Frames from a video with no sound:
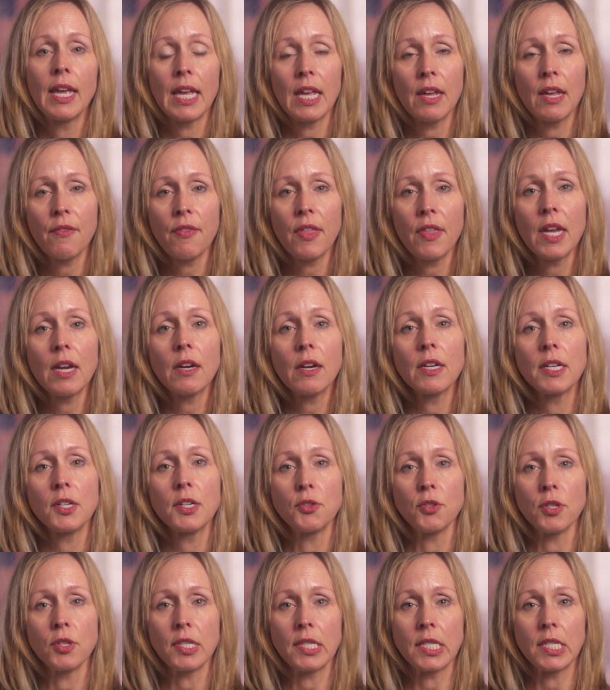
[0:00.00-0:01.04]
If they are
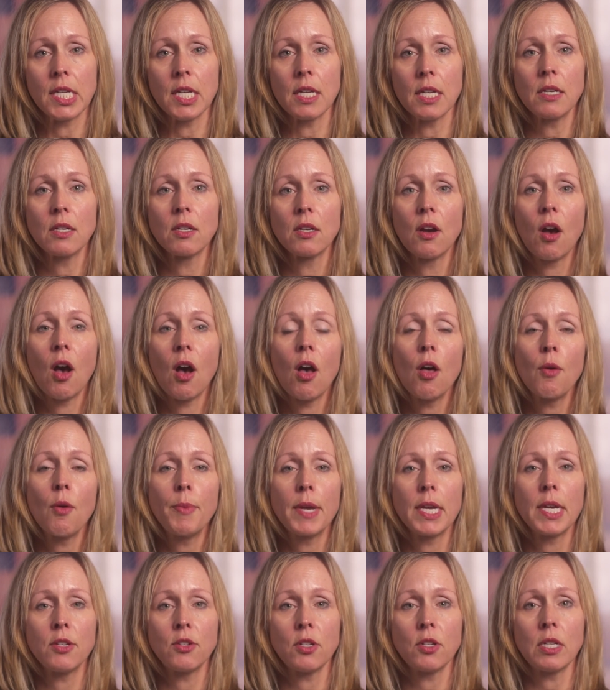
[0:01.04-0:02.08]
interested, all
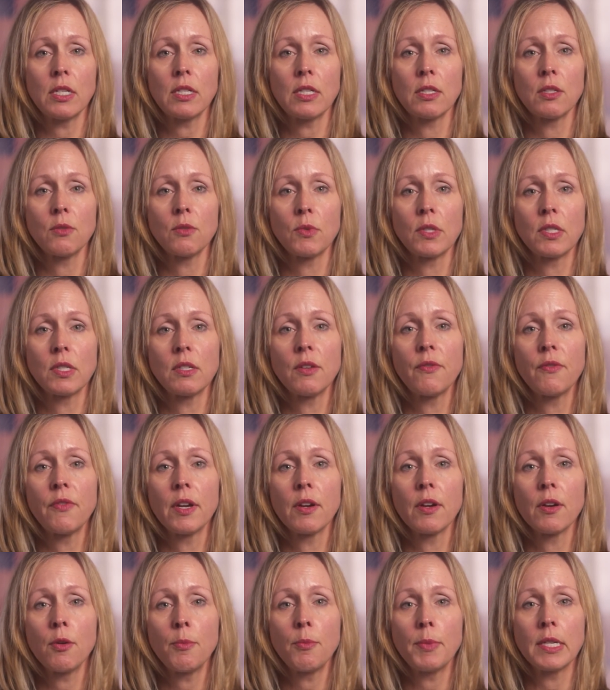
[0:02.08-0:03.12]
patients with
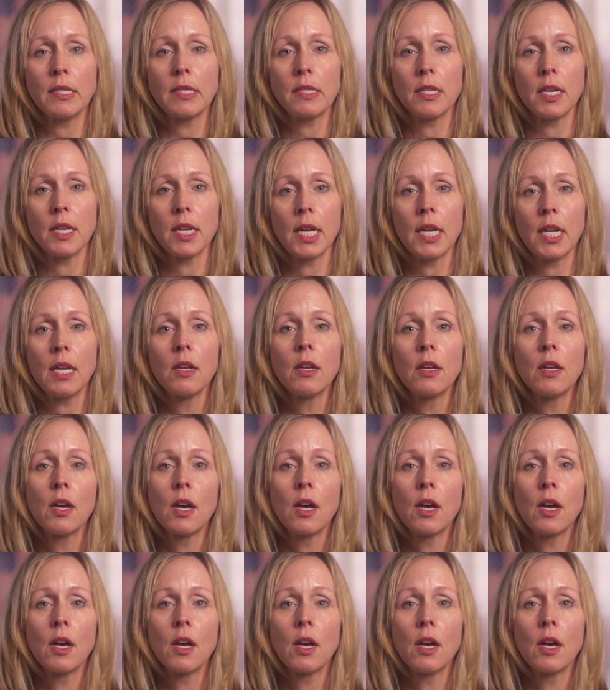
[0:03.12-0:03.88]
severe obesity,